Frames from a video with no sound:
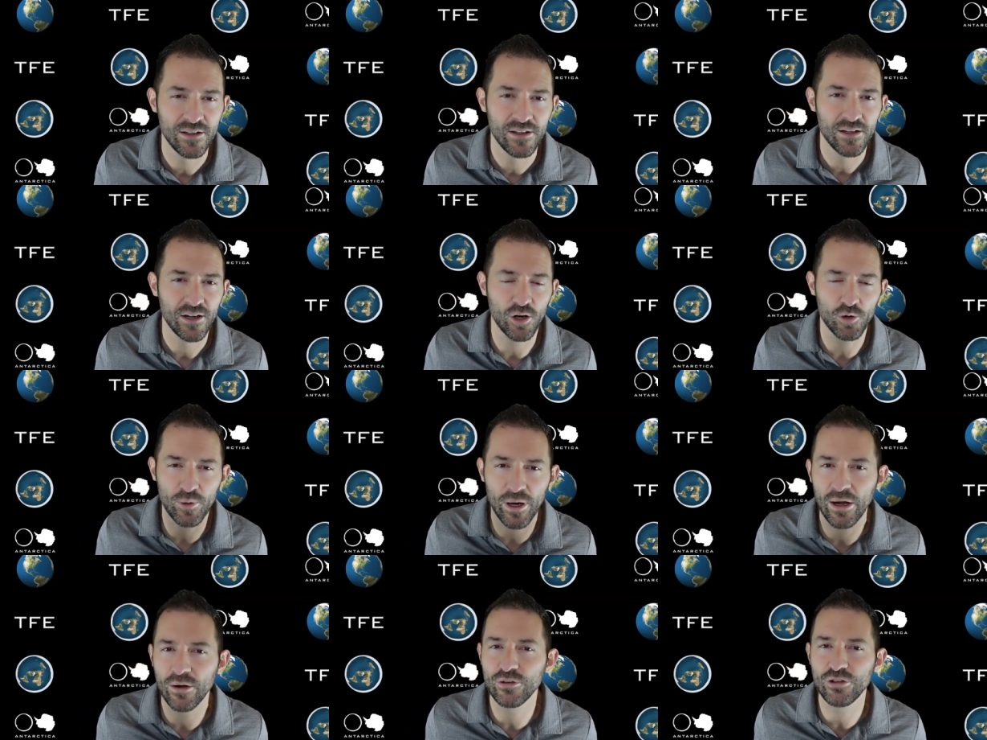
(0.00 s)

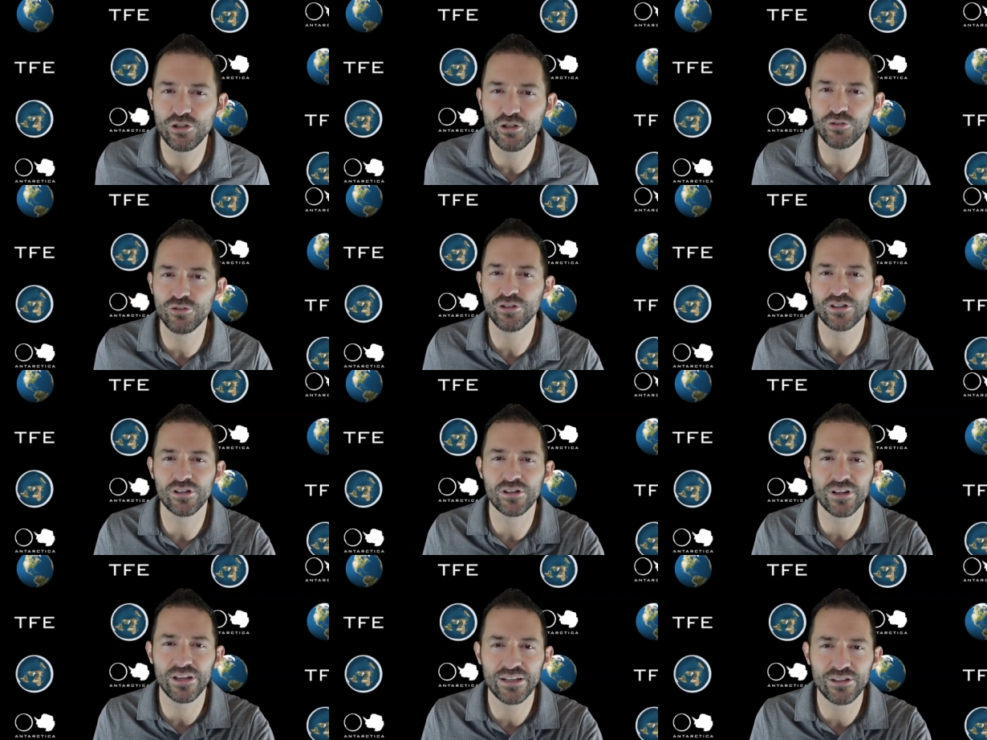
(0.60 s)
around Union
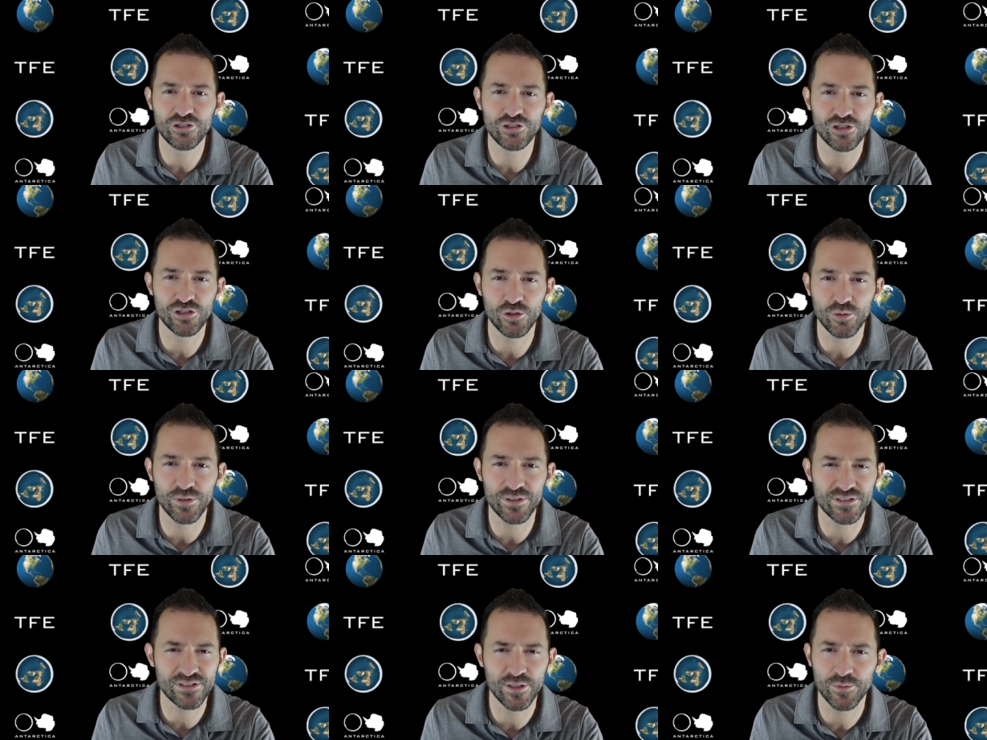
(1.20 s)
Glacier
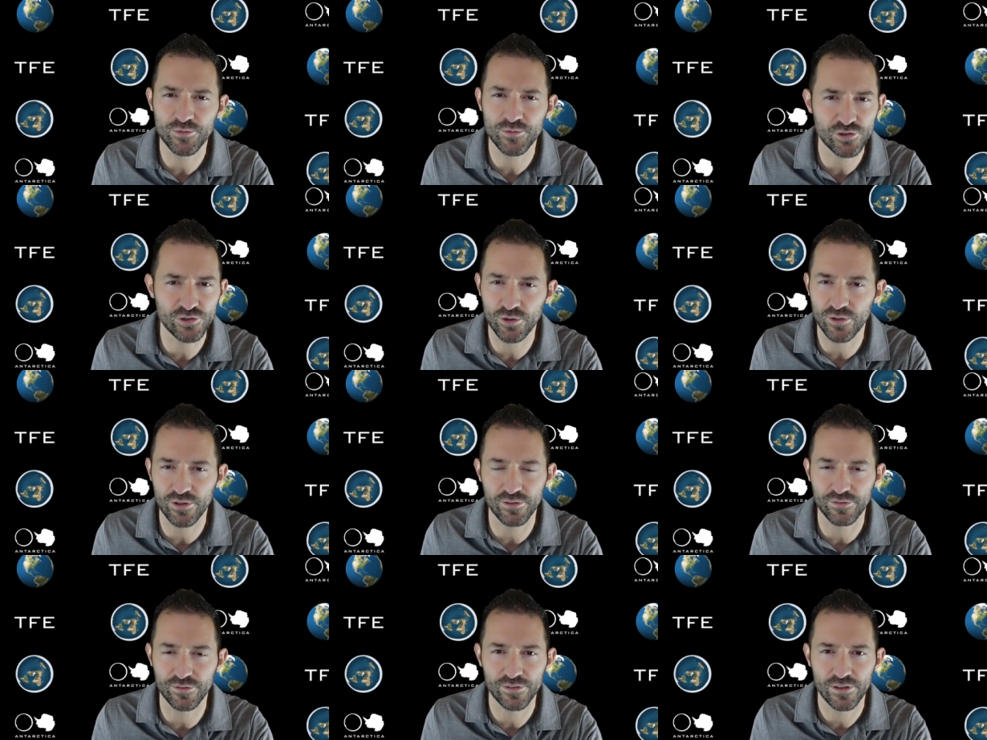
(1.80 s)
with some sort
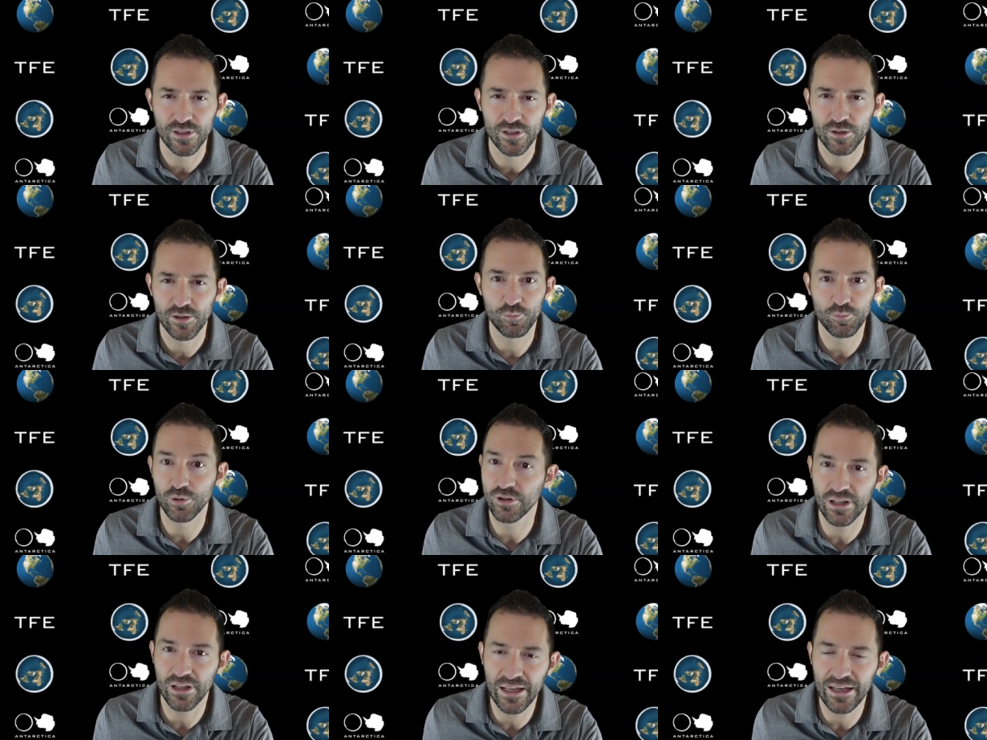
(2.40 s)
of
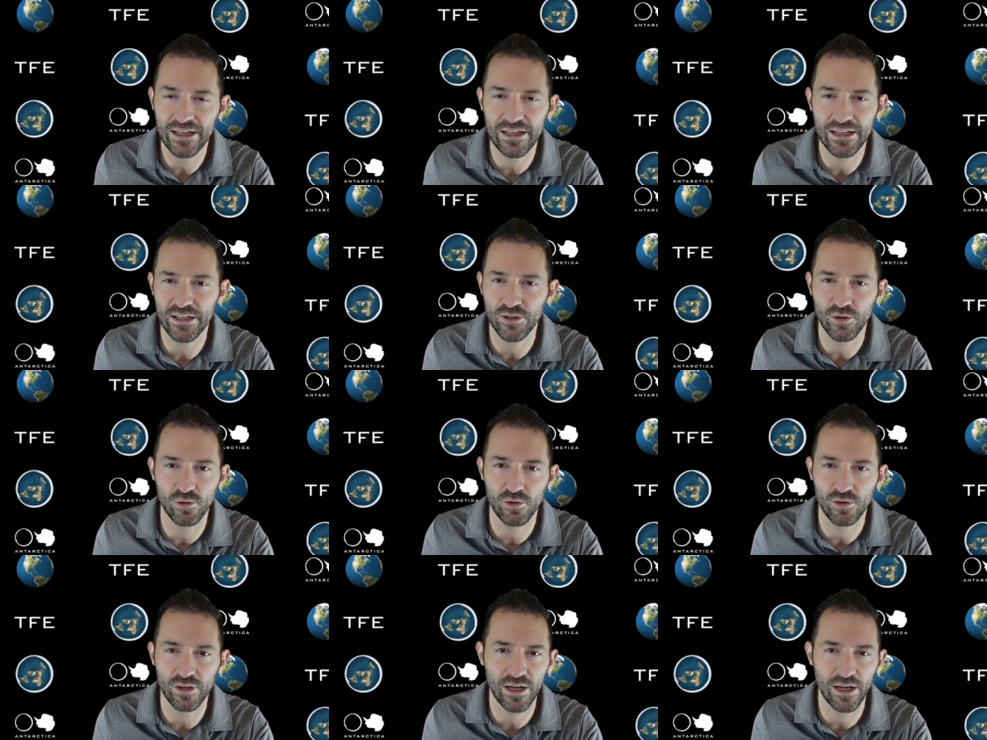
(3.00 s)
plane
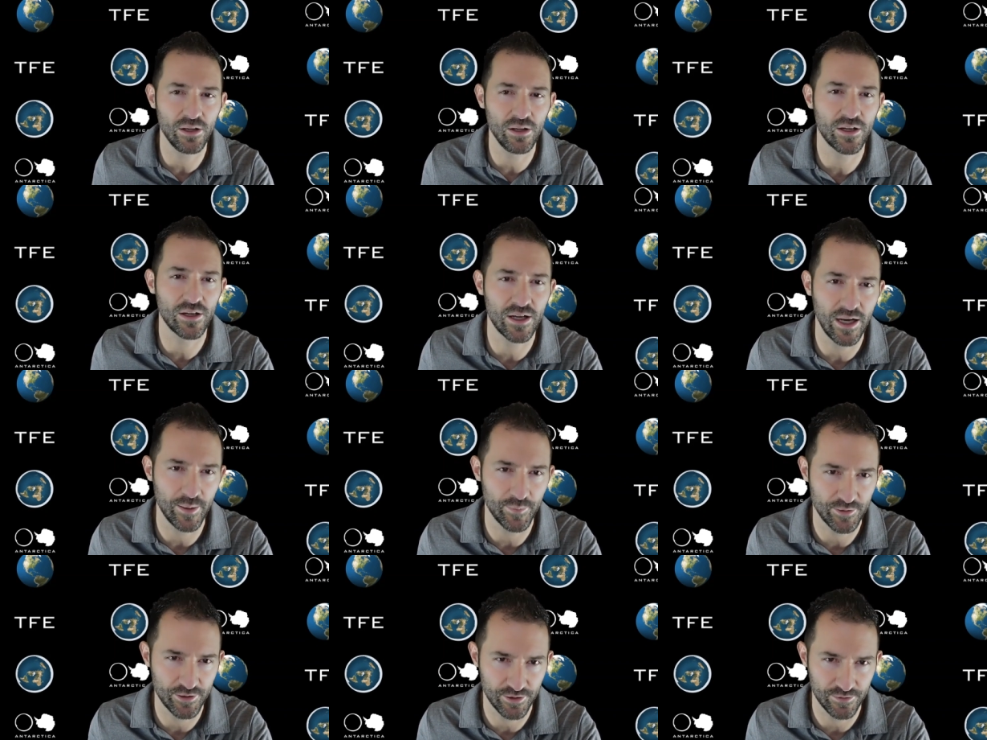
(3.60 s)
or
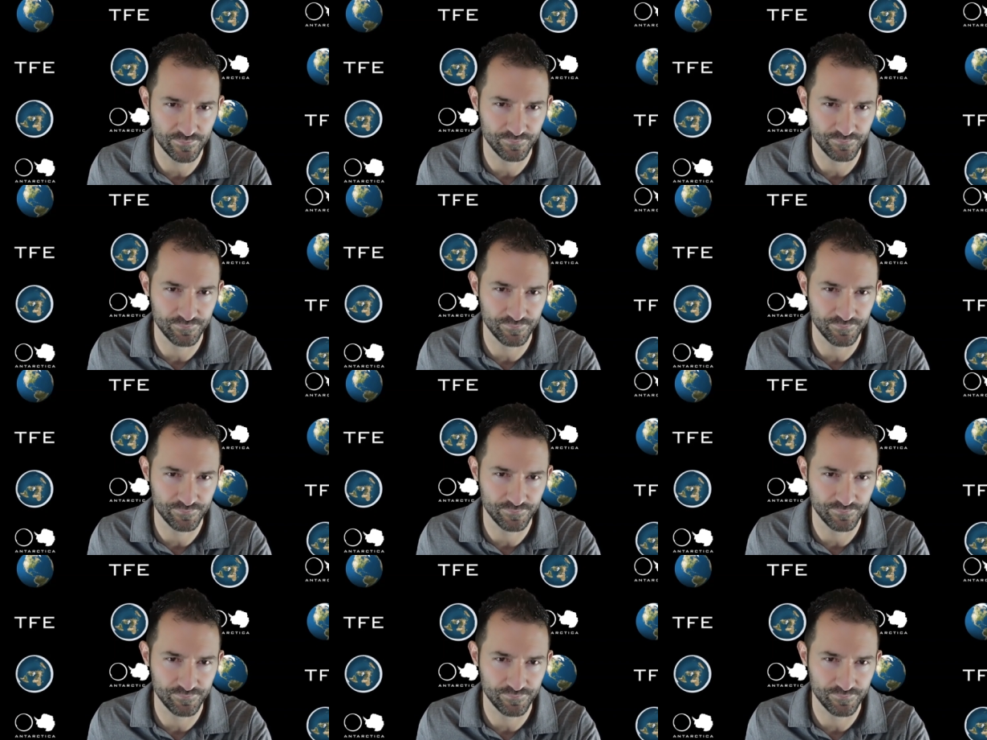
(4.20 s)
helicopter.